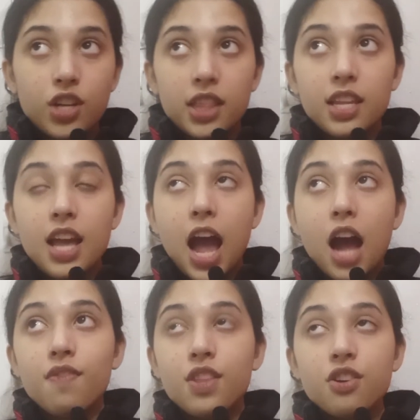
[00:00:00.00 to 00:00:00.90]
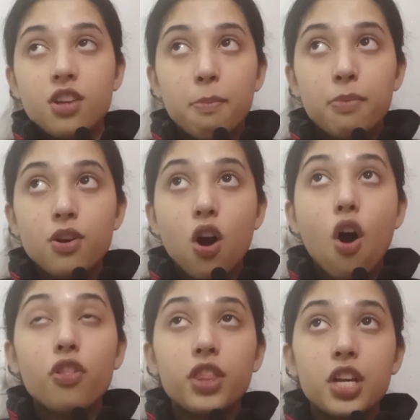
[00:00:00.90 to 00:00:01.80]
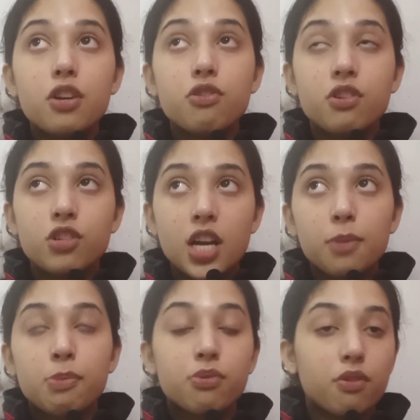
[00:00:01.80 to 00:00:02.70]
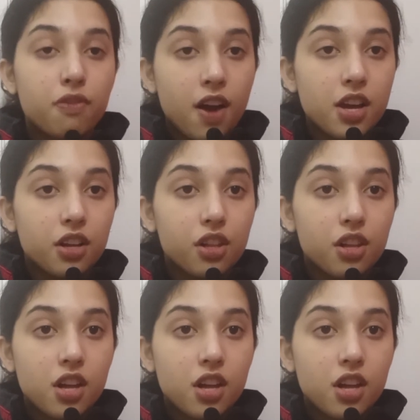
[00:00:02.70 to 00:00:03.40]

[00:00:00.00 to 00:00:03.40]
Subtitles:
and they have their number on their Yelp profile.